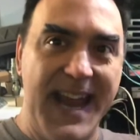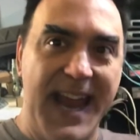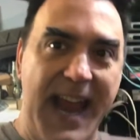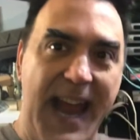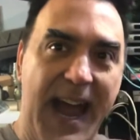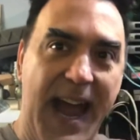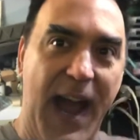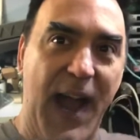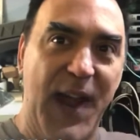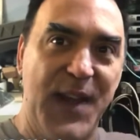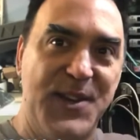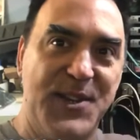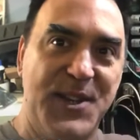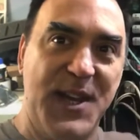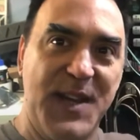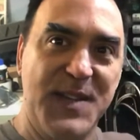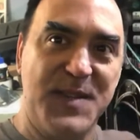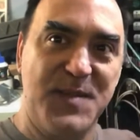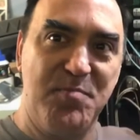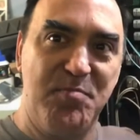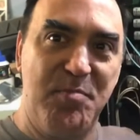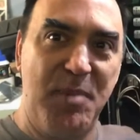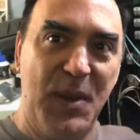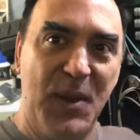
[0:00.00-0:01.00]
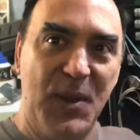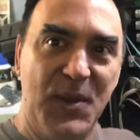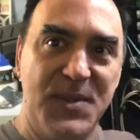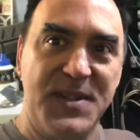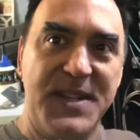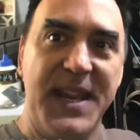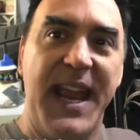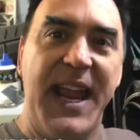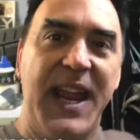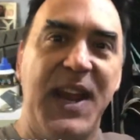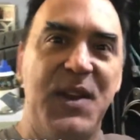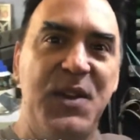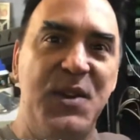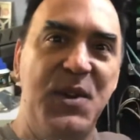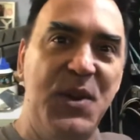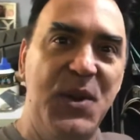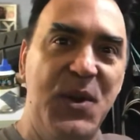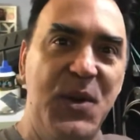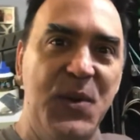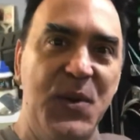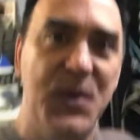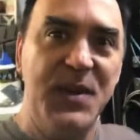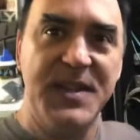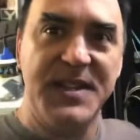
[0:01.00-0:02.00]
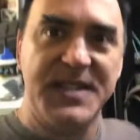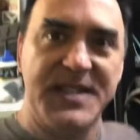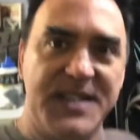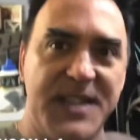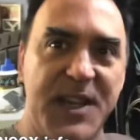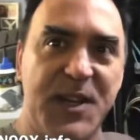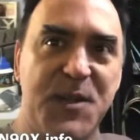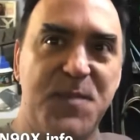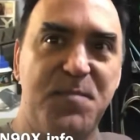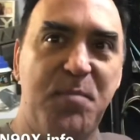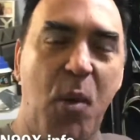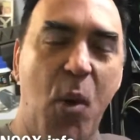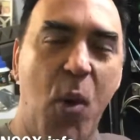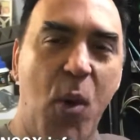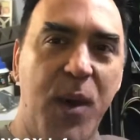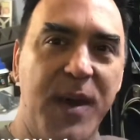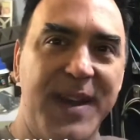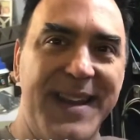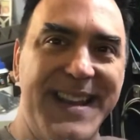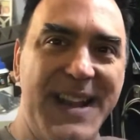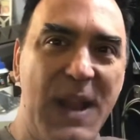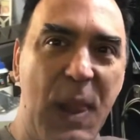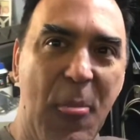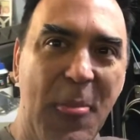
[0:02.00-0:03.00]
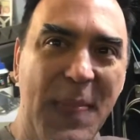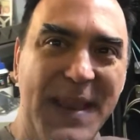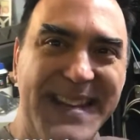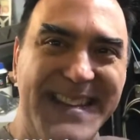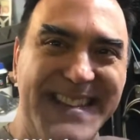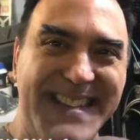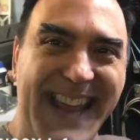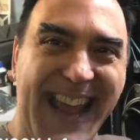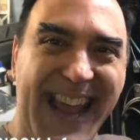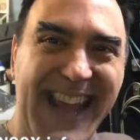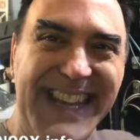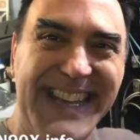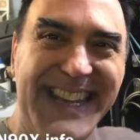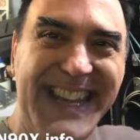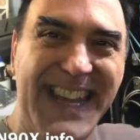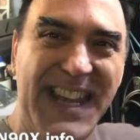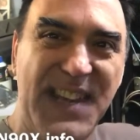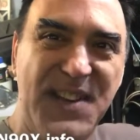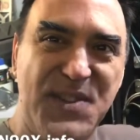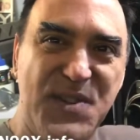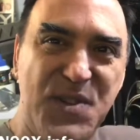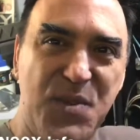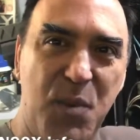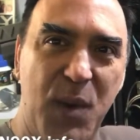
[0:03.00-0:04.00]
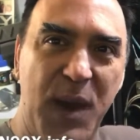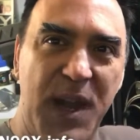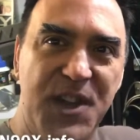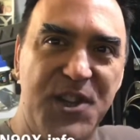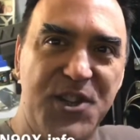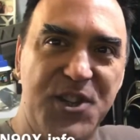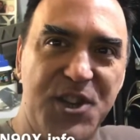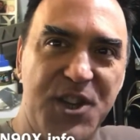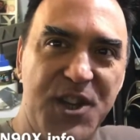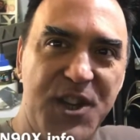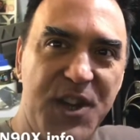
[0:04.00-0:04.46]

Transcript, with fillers: I just built a new six port ten gig switch,